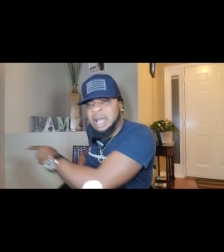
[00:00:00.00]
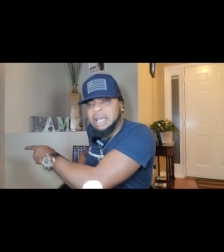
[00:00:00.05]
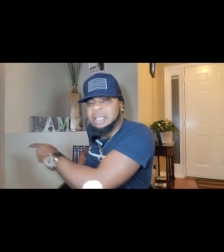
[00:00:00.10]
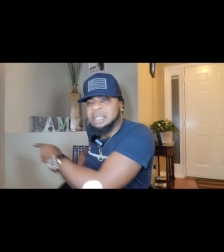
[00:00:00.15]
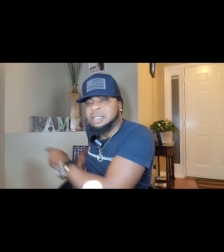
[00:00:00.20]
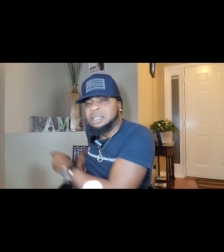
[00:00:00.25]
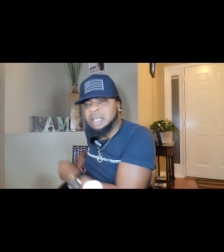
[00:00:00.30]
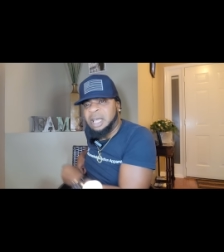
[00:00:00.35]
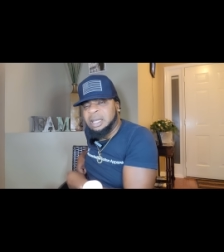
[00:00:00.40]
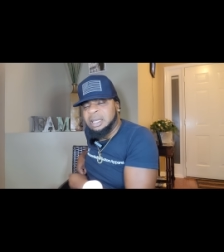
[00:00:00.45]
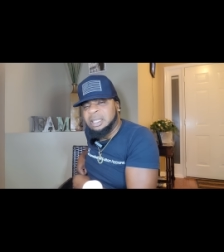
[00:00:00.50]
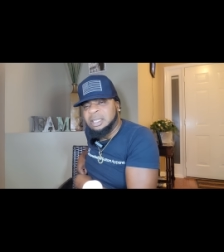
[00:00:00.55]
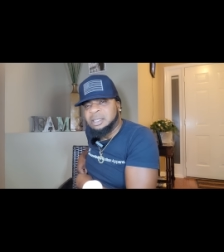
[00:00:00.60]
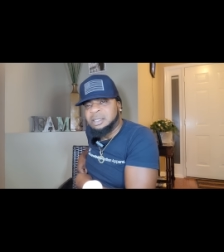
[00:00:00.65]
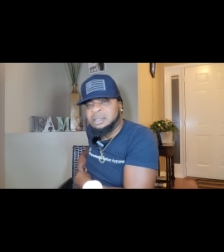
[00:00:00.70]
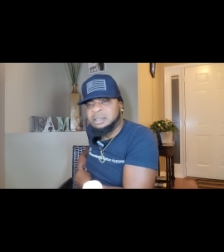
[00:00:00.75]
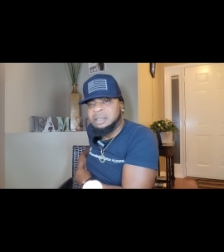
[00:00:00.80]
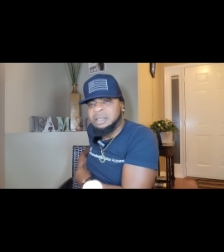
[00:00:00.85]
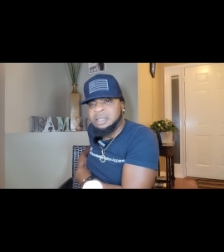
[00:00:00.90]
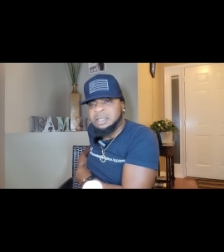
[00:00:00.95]

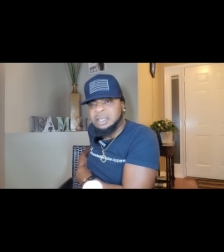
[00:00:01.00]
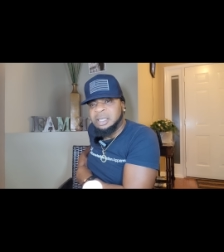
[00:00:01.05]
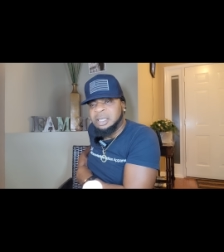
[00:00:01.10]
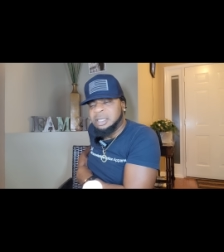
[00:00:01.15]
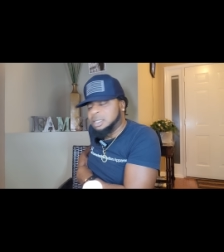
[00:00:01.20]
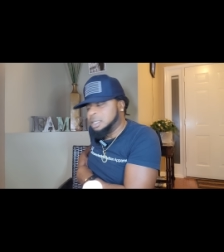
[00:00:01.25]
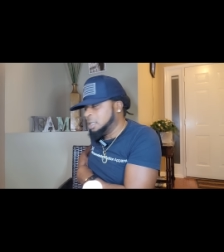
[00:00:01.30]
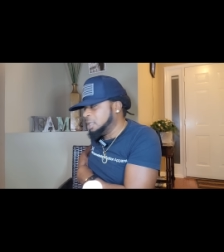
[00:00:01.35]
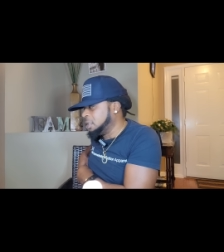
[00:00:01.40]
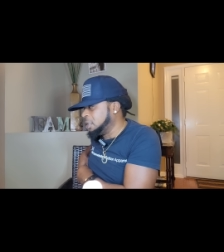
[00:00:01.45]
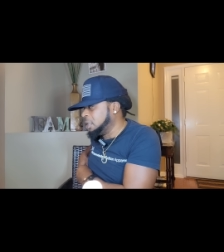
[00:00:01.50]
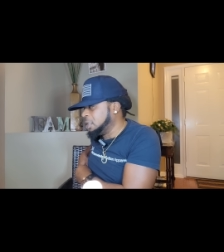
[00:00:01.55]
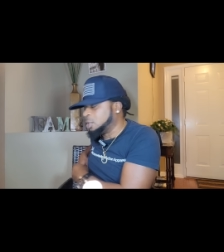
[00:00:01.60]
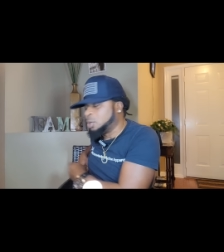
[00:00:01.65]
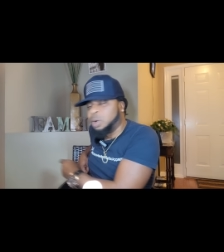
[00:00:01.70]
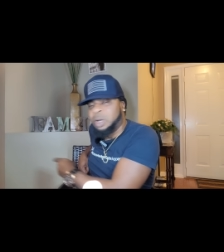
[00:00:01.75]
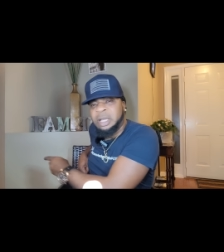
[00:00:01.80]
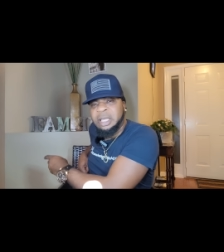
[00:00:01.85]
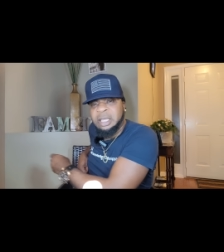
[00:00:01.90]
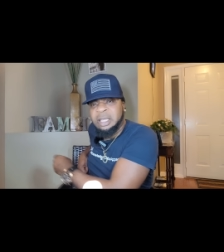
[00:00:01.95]
his
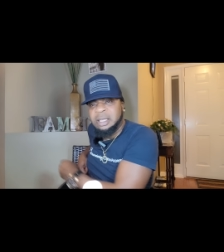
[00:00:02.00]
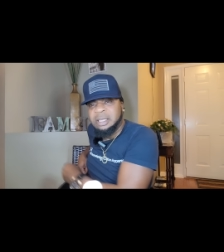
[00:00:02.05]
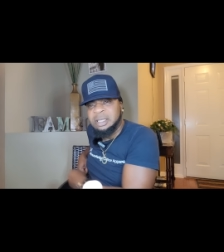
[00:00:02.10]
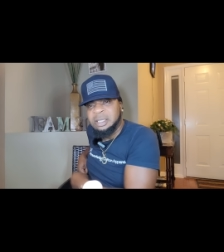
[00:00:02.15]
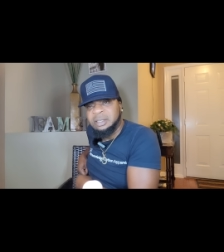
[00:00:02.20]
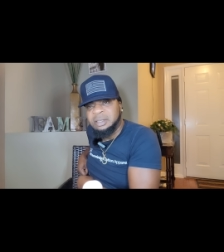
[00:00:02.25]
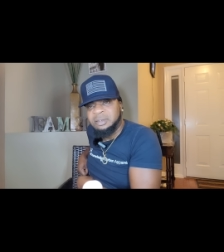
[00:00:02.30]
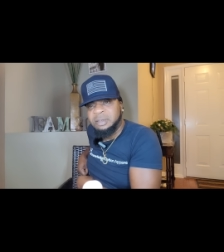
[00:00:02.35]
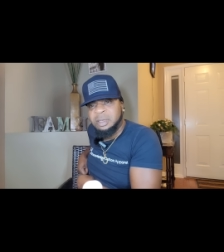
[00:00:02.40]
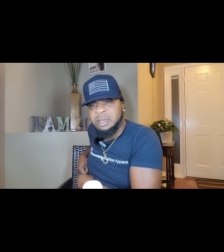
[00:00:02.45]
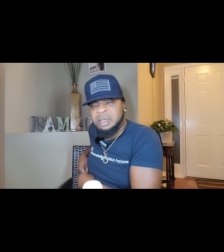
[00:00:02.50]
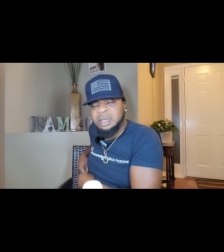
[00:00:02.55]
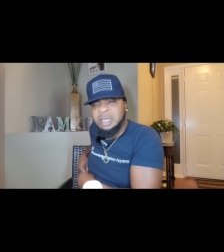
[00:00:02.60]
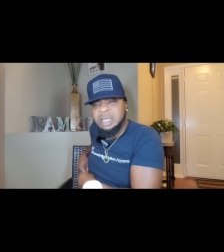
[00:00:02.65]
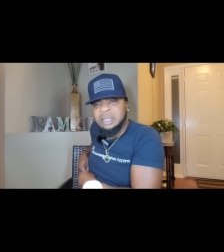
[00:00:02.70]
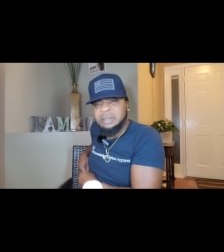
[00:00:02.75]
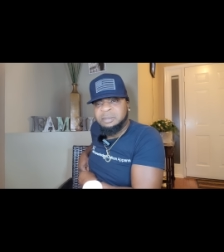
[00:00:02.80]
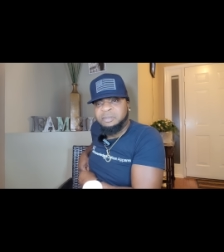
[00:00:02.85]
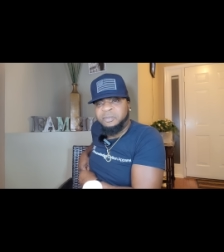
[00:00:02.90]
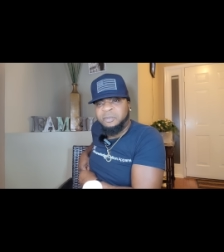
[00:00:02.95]
colleagues,
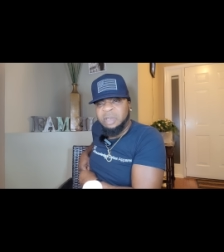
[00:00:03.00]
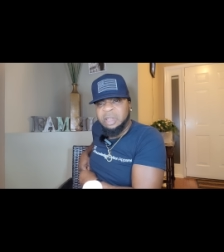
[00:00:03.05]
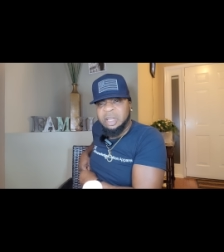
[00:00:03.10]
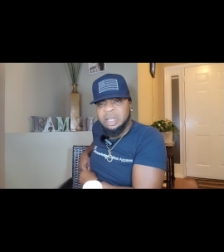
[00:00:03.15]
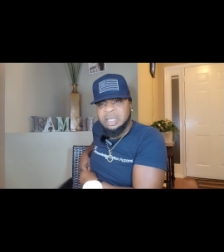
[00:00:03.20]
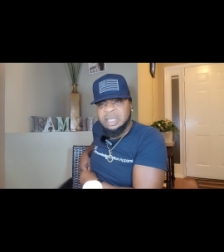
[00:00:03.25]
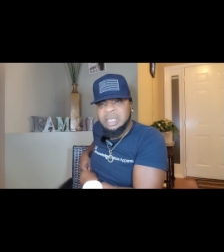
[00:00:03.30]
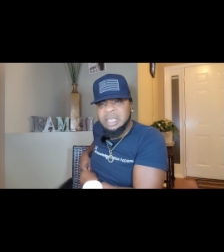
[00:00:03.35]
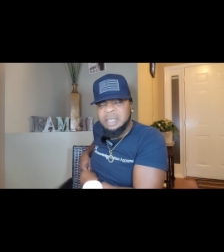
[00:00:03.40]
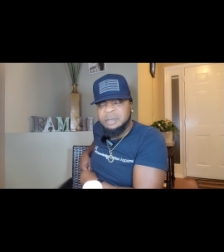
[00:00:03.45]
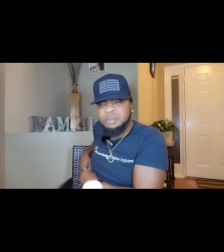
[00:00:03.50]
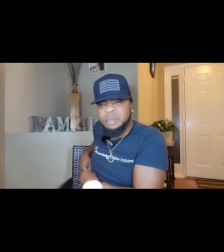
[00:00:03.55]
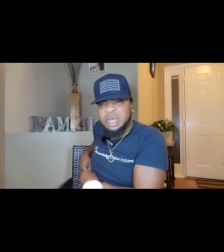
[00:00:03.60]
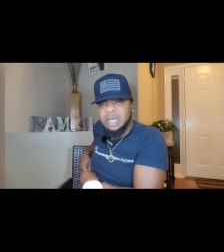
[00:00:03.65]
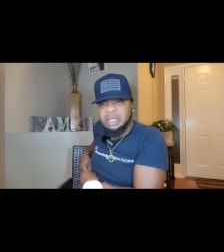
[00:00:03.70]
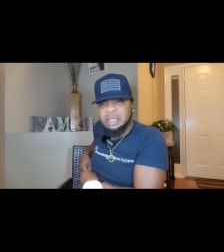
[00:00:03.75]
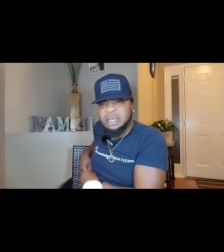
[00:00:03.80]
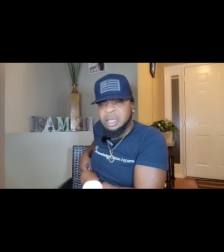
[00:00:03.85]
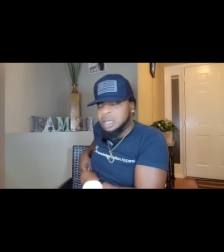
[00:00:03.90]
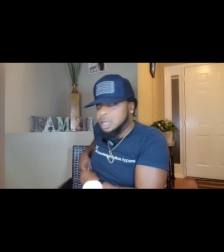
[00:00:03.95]
his fellow
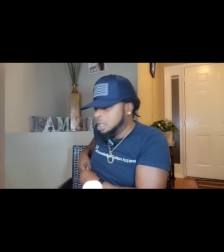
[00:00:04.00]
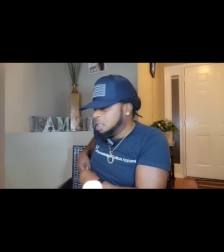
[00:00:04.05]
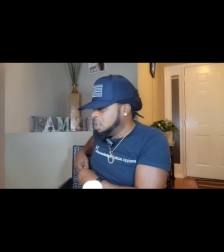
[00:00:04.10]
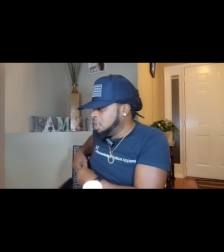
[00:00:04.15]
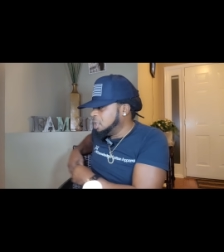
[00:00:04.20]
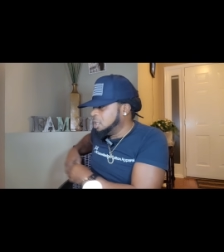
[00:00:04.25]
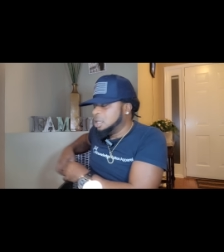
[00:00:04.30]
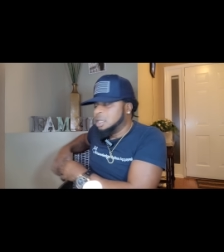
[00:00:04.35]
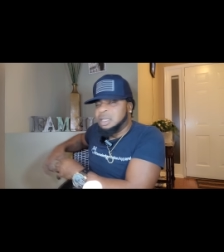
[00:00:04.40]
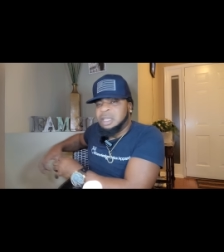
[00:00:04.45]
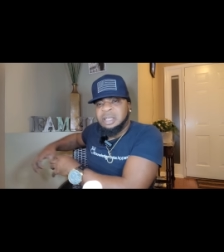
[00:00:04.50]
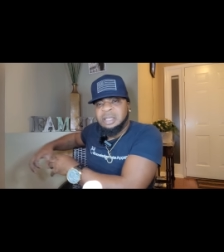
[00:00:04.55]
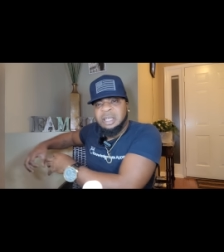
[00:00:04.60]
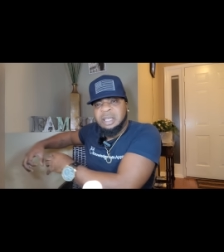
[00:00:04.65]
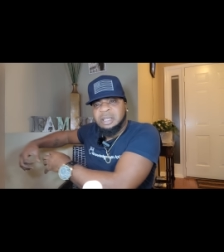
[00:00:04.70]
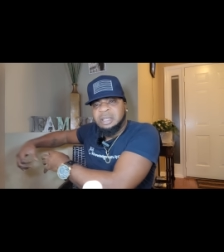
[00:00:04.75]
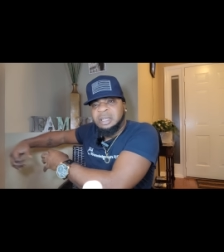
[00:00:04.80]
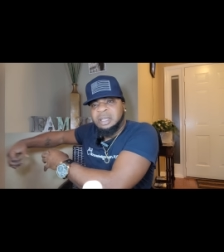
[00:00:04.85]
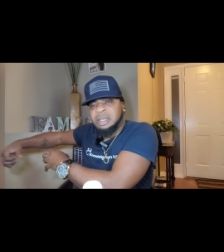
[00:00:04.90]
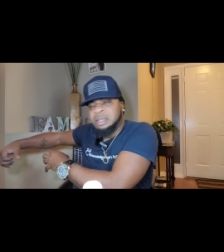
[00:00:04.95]
teammate.
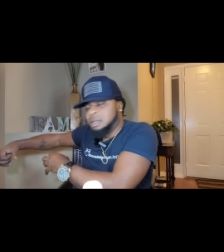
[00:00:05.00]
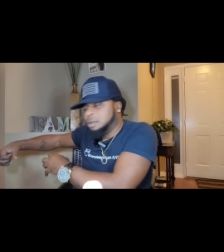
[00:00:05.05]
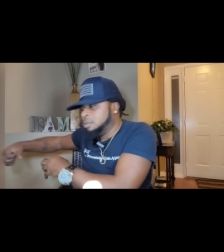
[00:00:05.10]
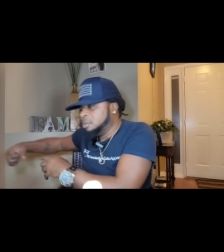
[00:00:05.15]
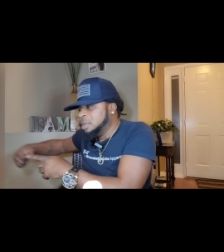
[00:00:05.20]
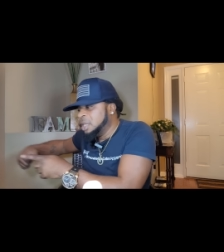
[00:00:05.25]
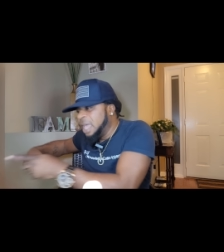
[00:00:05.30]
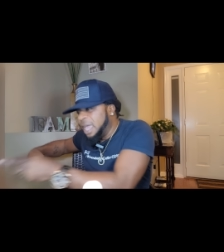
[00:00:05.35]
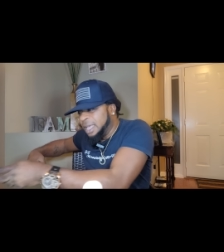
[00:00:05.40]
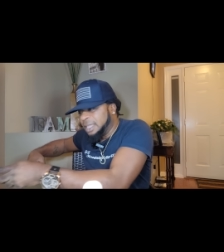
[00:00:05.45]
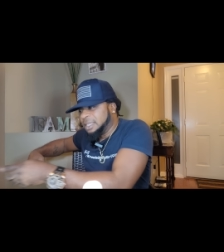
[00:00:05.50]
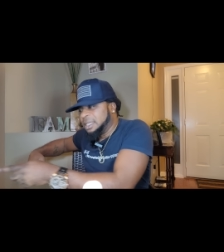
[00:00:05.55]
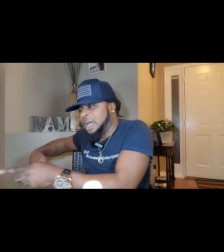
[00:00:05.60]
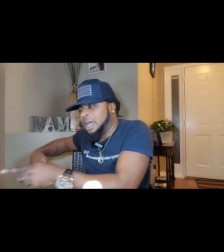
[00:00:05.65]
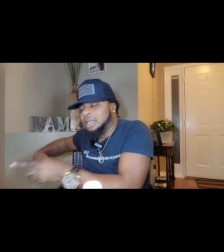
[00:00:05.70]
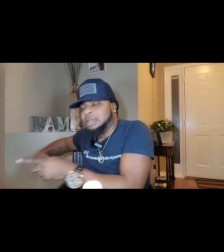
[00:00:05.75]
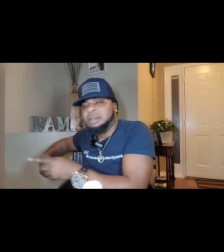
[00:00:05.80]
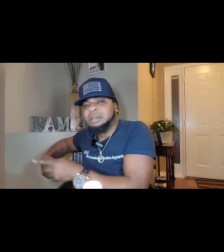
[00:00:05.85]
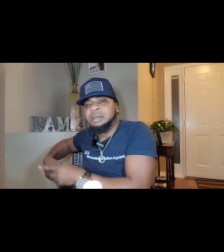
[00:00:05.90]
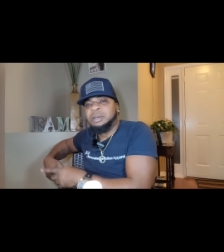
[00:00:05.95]

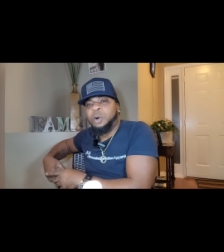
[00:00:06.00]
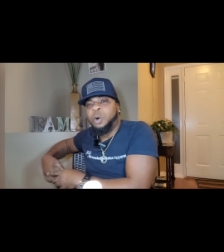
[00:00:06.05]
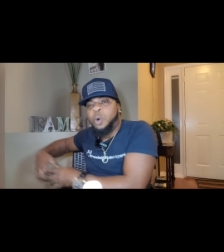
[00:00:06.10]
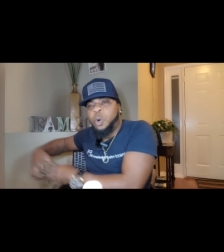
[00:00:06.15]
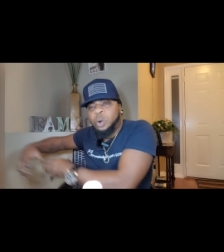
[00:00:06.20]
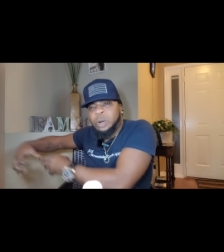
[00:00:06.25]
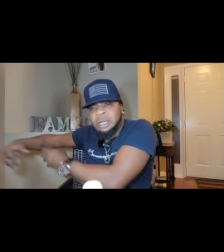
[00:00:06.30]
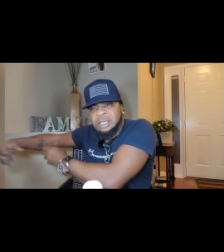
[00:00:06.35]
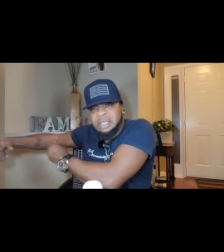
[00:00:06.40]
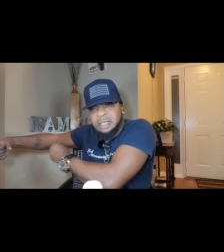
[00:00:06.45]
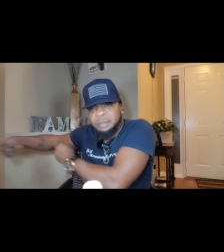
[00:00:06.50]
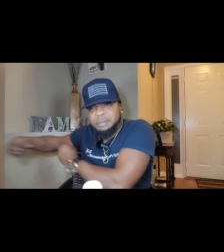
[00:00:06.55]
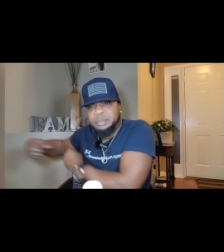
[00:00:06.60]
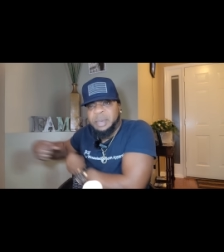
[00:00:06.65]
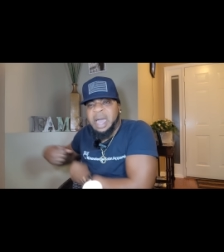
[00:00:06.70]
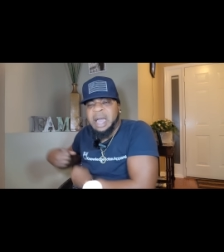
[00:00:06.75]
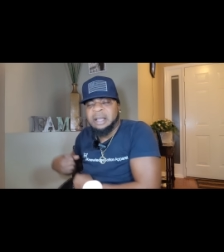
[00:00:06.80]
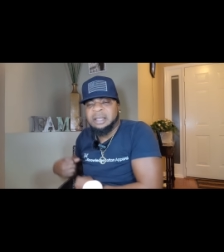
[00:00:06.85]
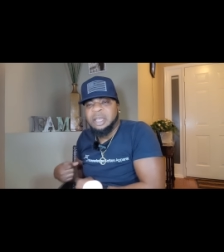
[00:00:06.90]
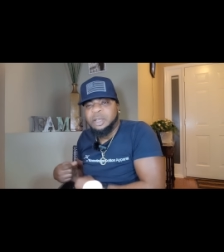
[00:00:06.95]
Nathan holds him
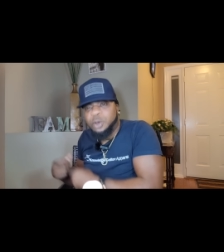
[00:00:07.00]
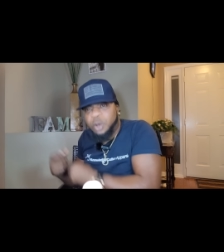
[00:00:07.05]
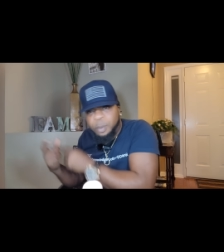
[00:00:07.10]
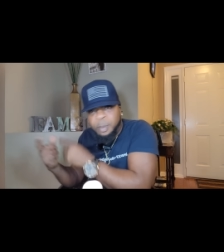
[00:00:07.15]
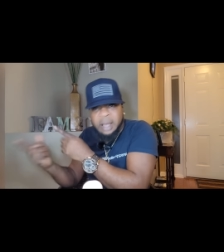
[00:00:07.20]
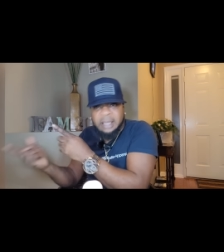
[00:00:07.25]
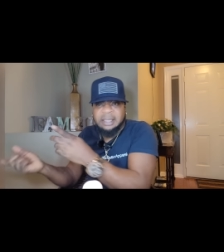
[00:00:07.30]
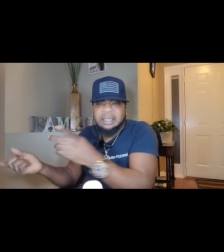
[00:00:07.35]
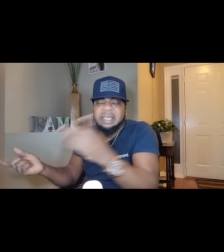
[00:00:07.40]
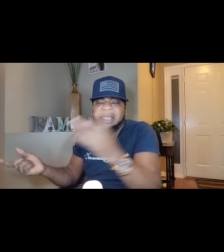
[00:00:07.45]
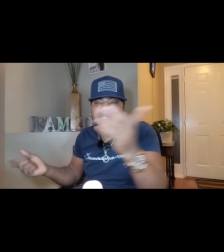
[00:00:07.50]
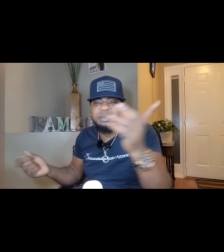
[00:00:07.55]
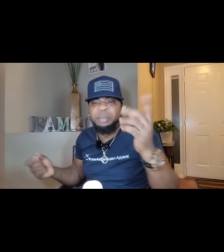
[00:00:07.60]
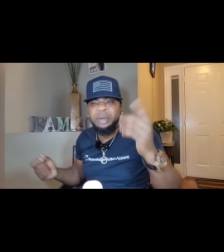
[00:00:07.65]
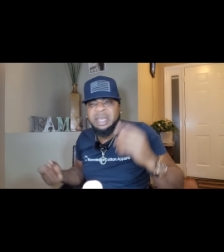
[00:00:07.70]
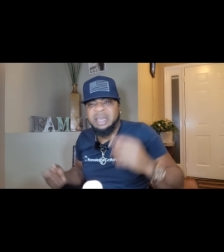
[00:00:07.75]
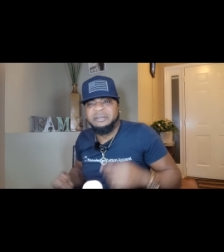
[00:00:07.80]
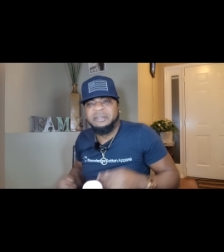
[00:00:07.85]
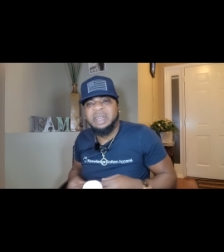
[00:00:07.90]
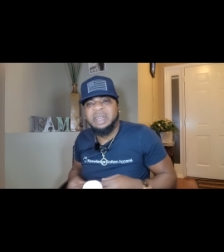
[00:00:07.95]
back, the number 6 player